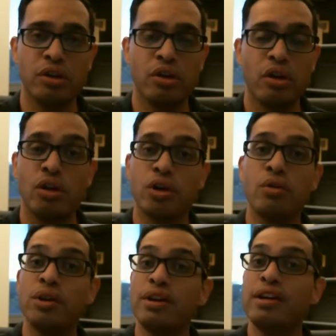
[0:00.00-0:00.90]
Are you
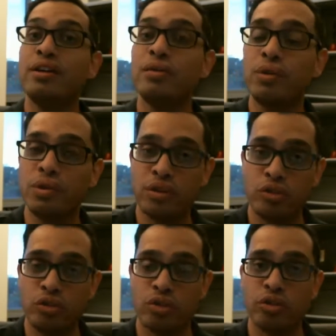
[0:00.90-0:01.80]
going to interview the
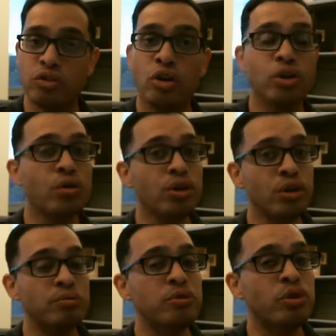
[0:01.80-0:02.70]
students? Are you going to
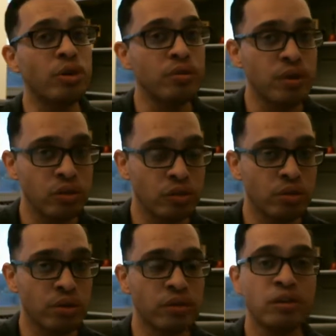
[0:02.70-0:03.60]
observe the
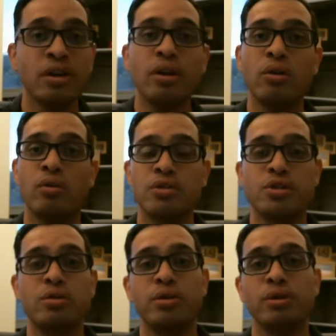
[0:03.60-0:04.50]
students? Or is it
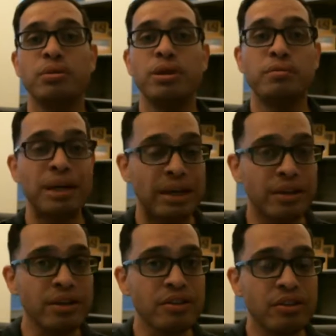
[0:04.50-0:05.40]
going to be the
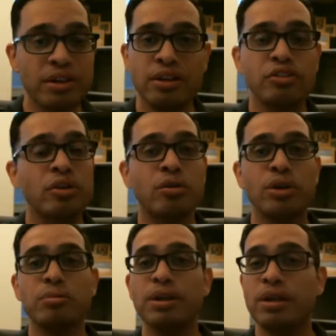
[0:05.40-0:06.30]
parents? Is it going to
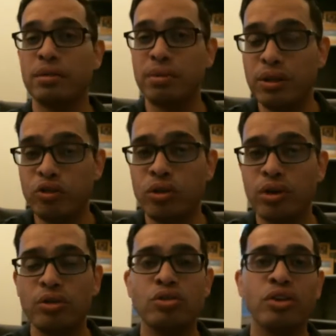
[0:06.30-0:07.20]
be the
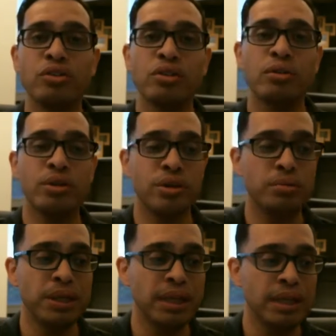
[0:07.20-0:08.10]
administrators? Is it going to
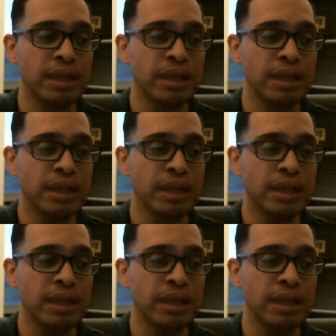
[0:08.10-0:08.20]
be